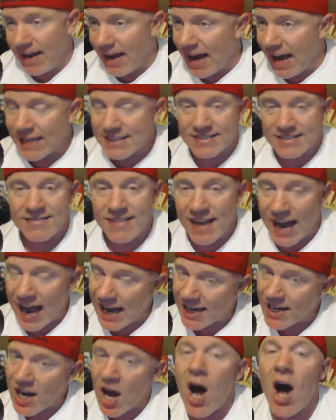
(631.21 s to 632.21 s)

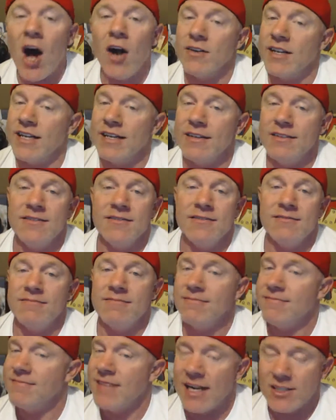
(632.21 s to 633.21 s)
I called it.
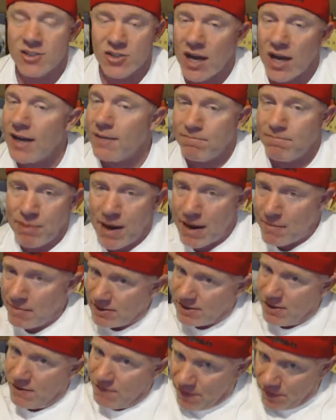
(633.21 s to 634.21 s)
Not trying to pat
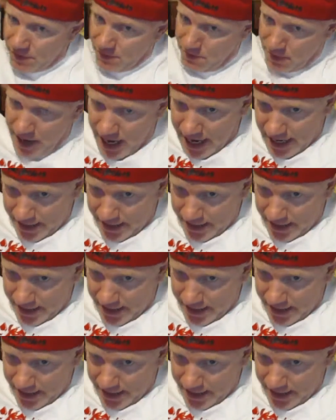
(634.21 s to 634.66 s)
myself on the